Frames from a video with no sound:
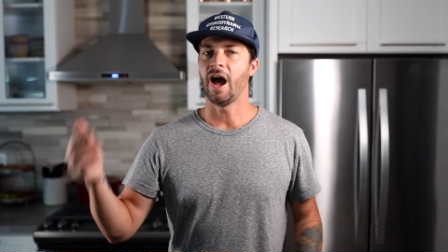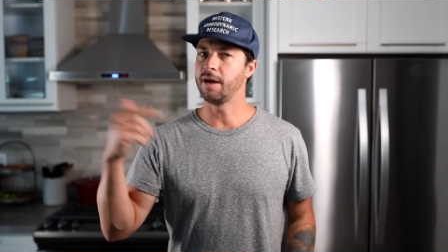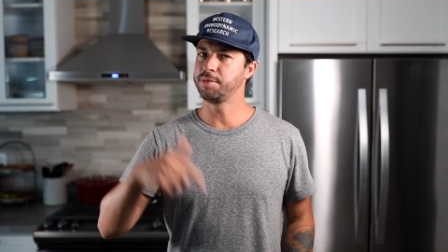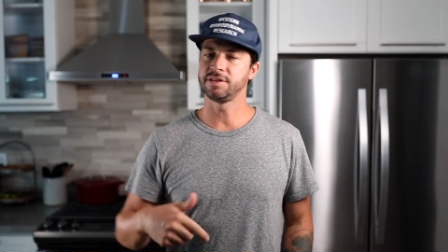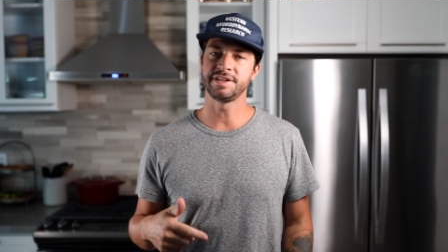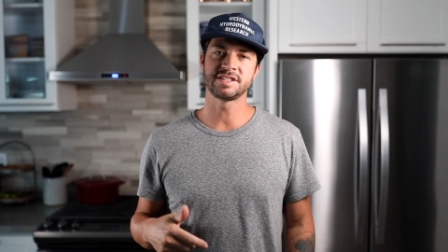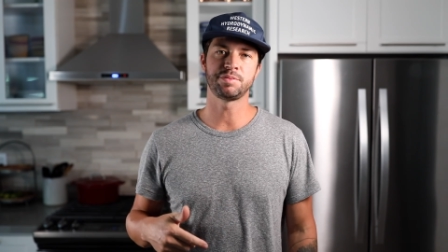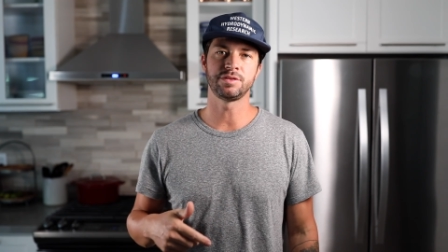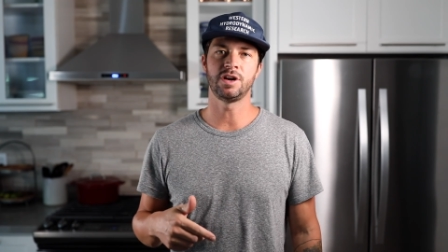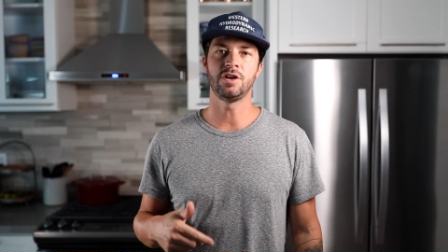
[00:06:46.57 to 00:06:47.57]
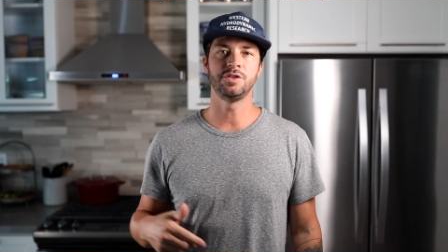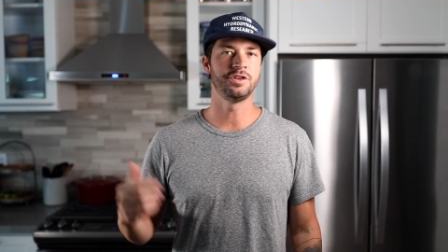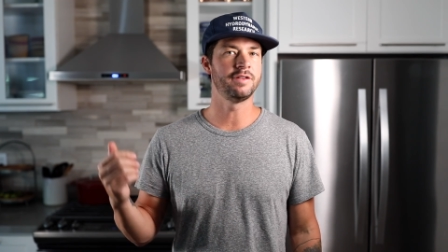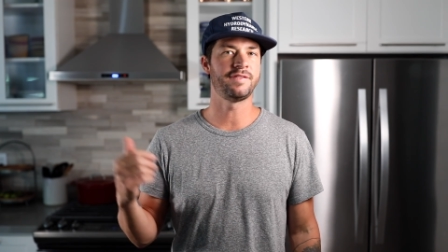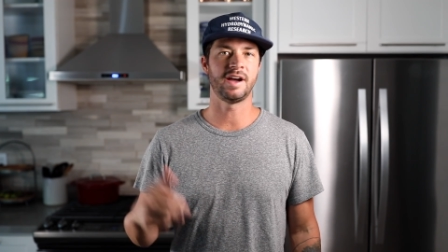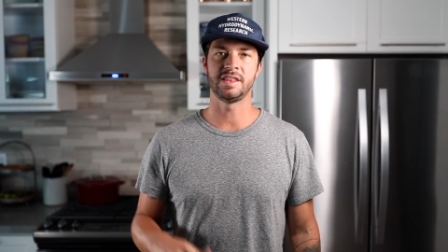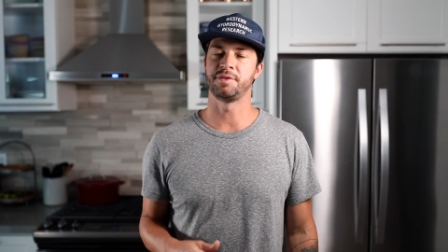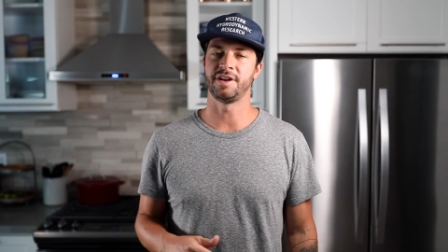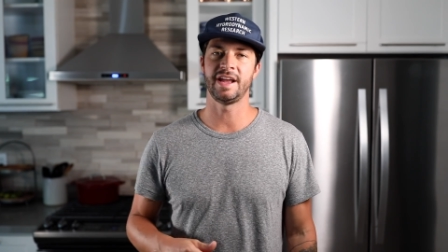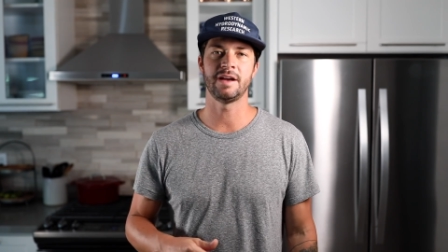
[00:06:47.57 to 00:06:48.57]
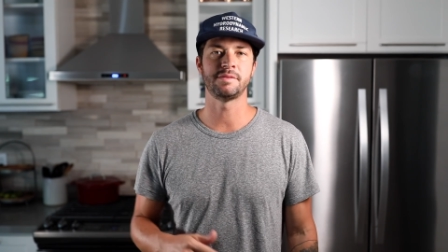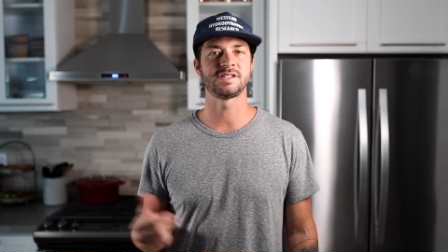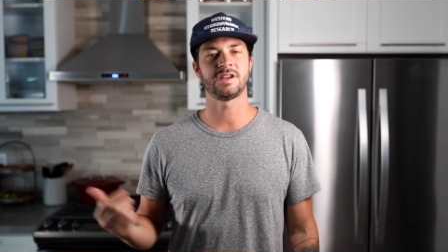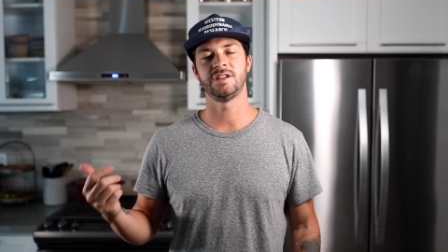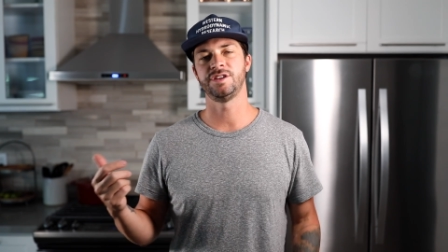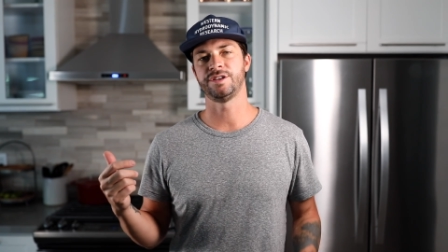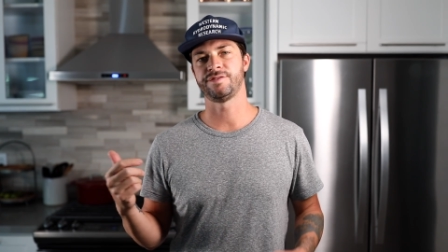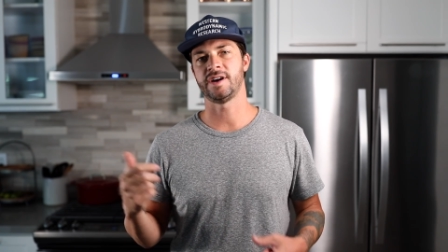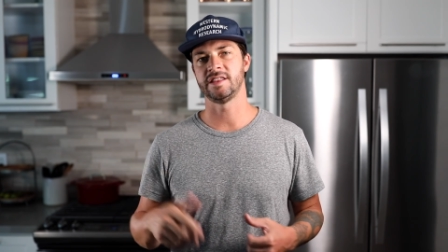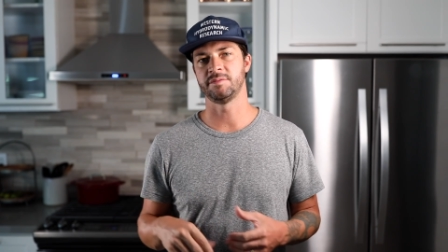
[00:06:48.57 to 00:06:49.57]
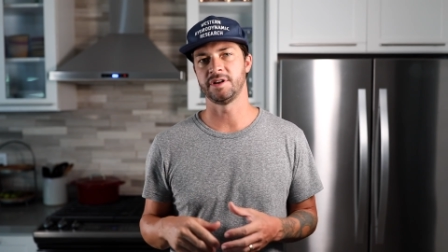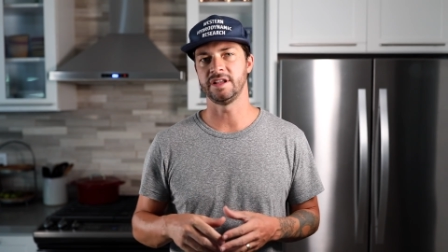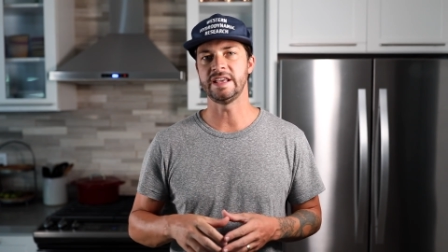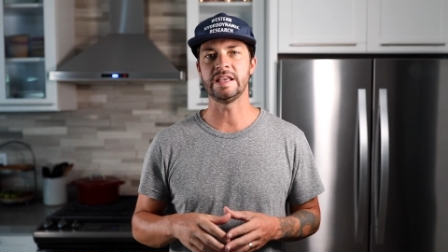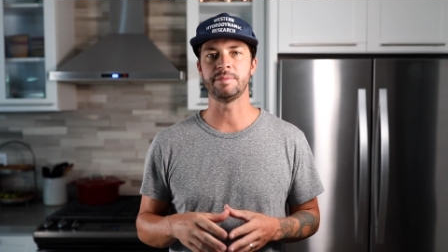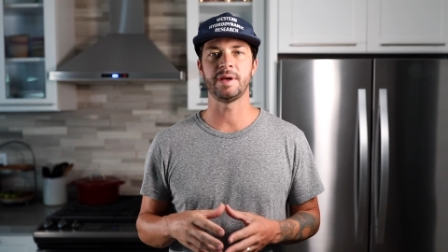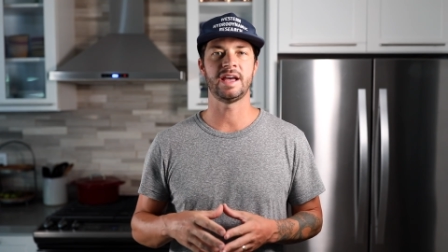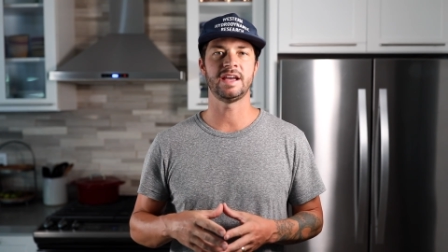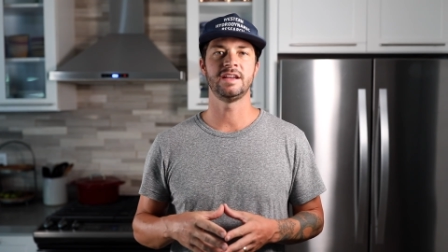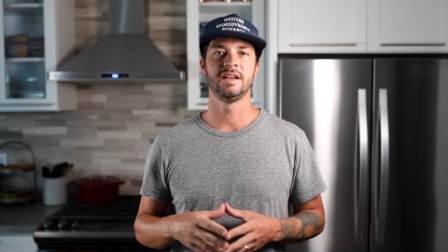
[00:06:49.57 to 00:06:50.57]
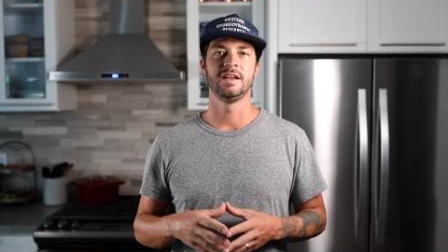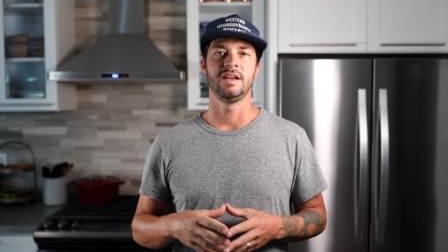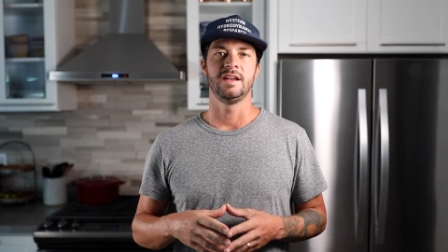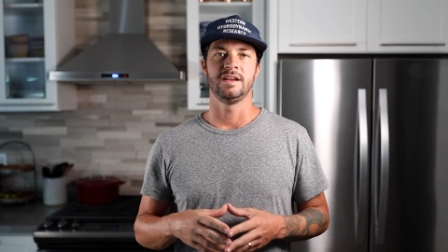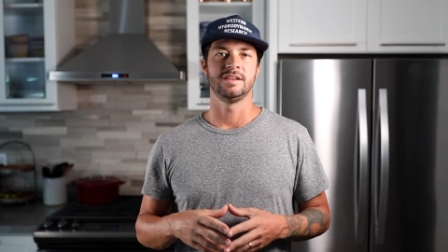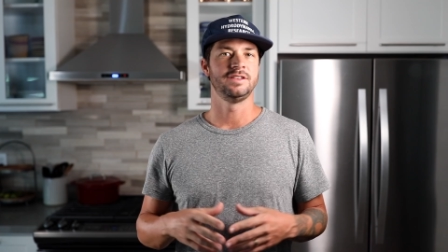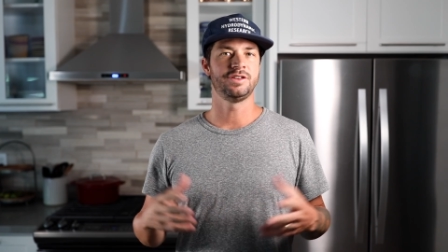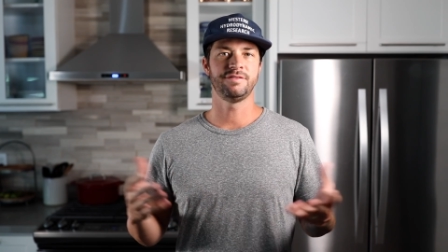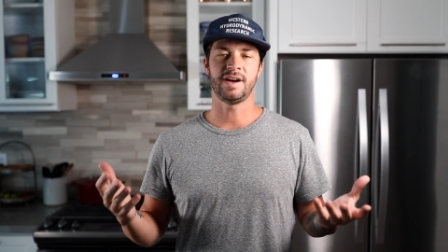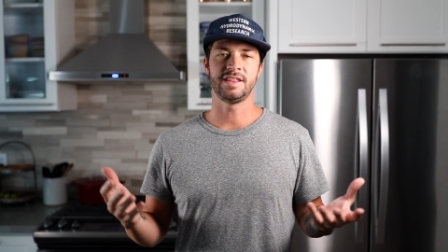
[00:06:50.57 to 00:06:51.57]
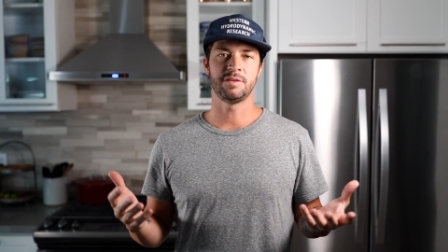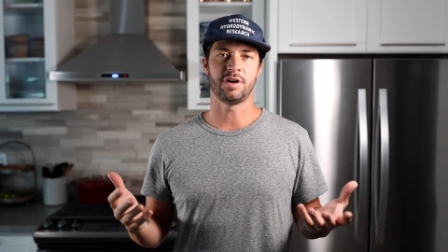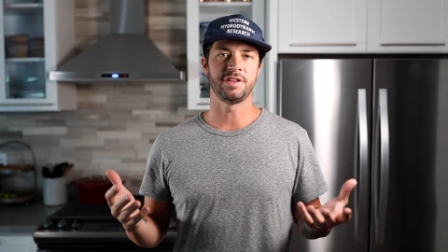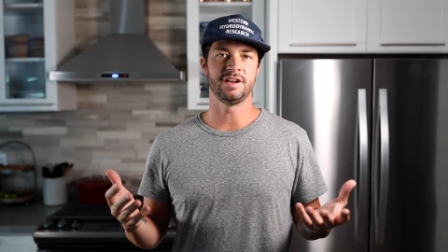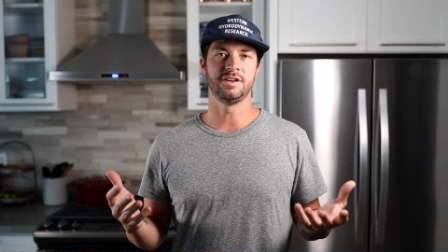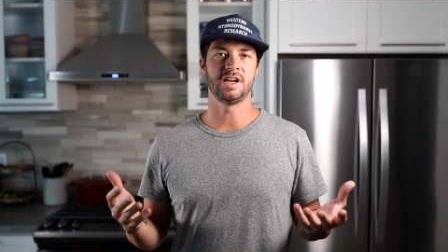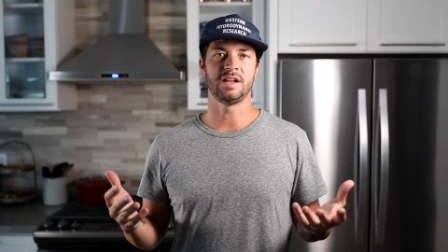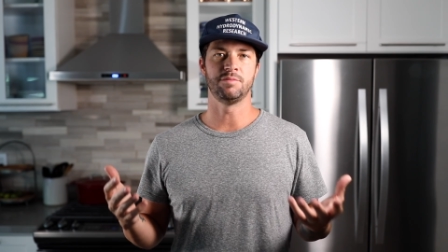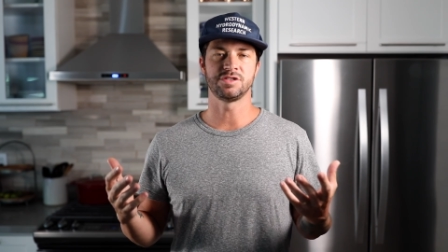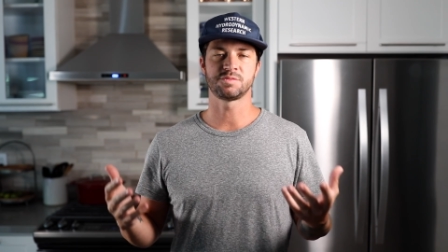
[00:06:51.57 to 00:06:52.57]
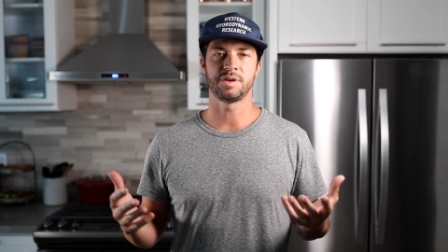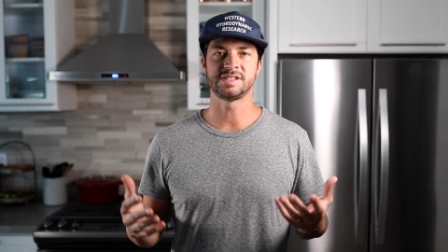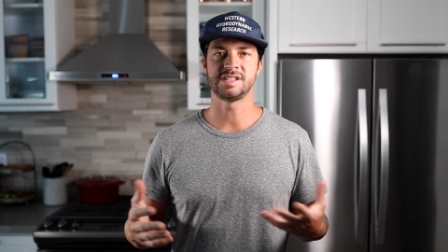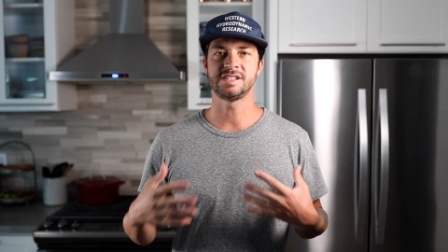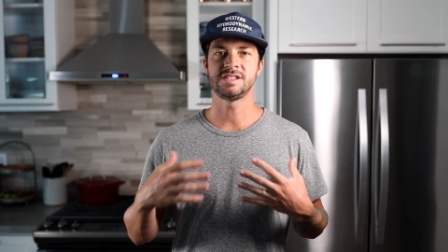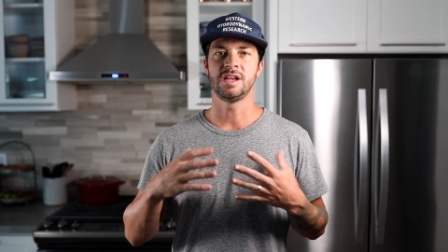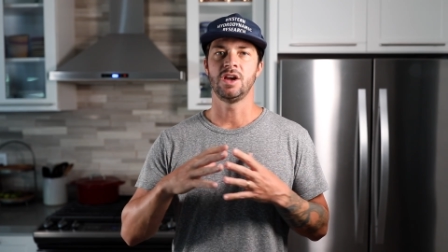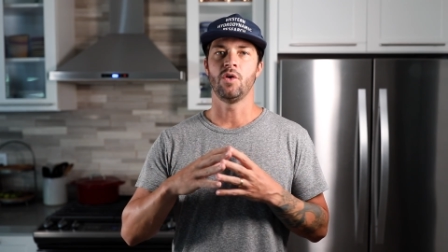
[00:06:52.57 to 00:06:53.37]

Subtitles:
I put links below. You can find them on Amazon, you can find them on eBay, you can find them on the internet in most places.